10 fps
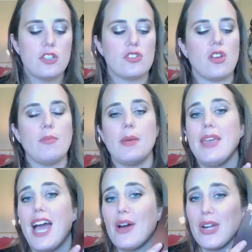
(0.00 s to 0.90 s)
So
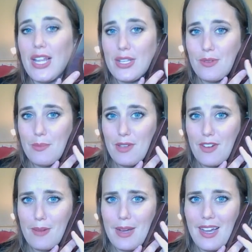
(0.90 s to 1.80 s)
maybe Hourglass won't be
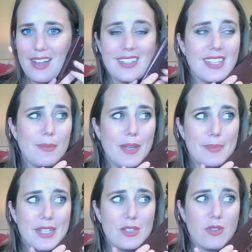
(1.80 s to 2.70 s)
far behind because I'd be
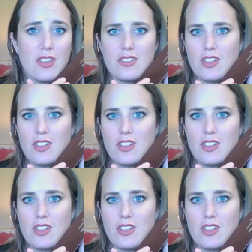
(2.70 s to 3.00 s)
obsessed with this.